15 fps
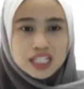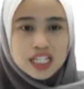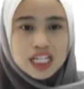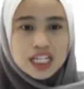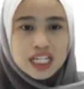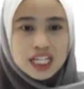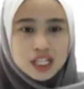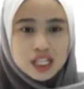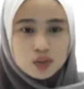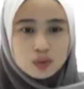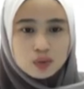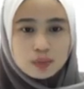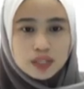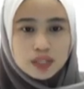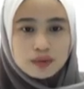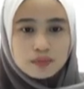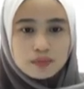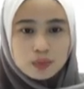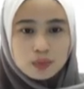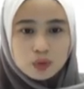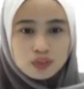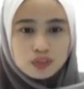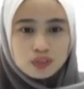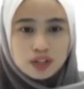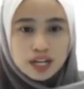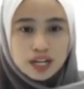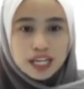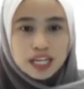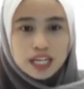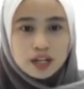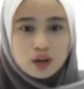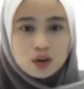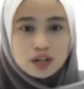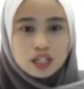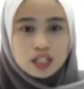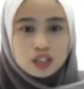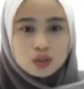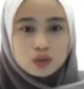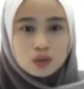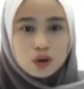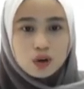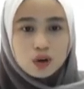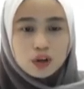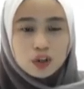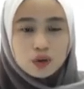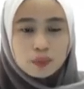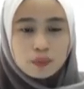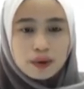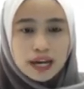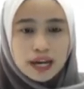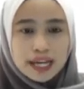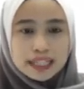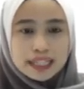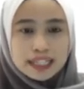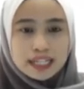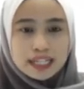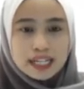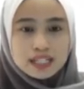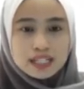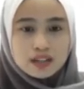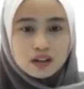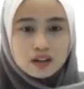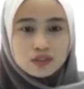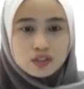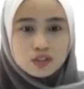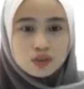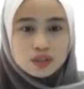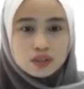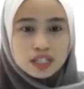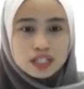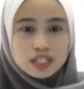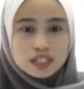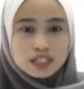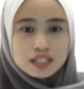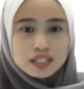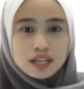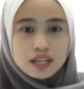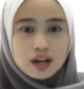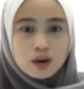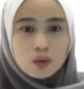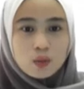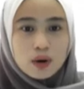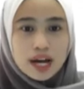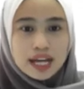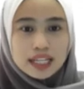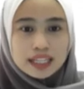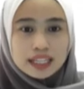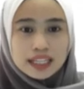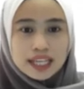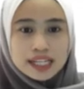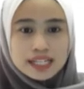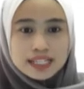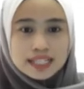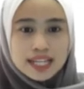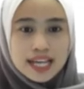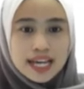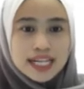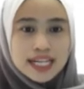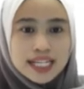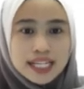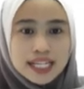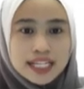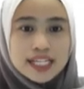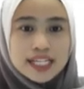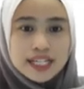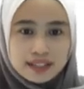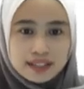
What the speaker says: need to be improved in order to occupy the needs of students while they studying here.